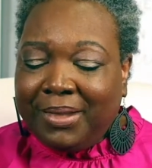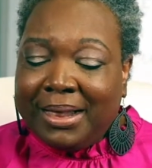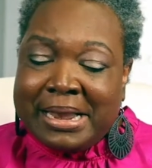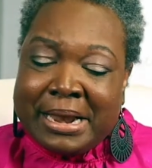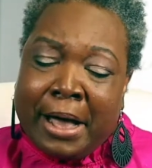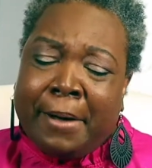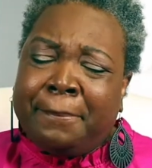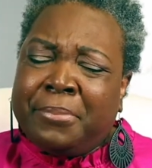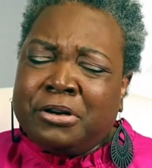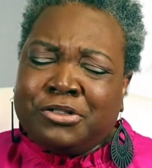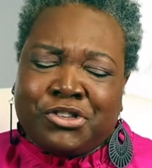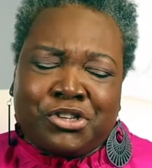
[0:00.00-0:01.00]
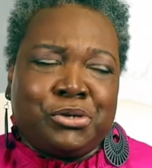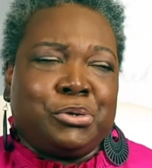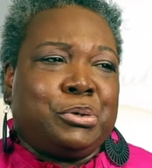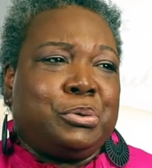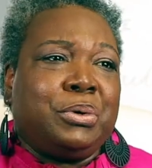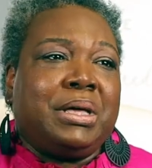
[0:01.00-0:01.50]
Number
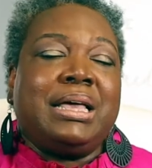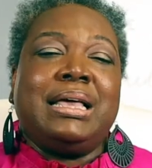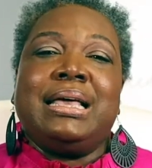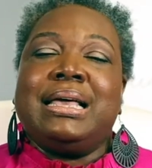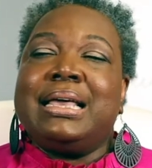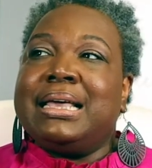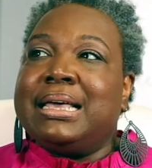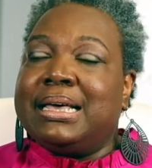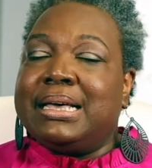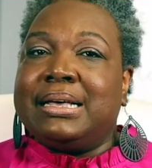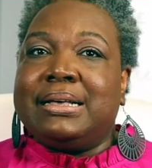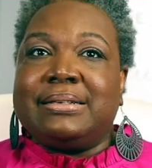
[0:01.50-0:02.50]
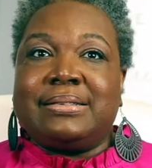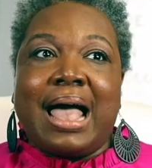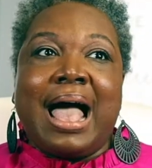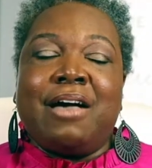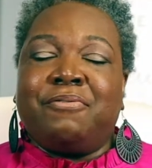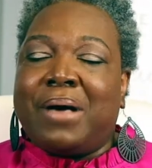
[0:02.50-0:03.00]
two is,
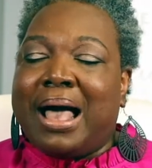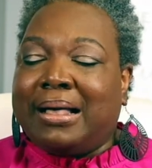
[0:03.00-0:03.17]
how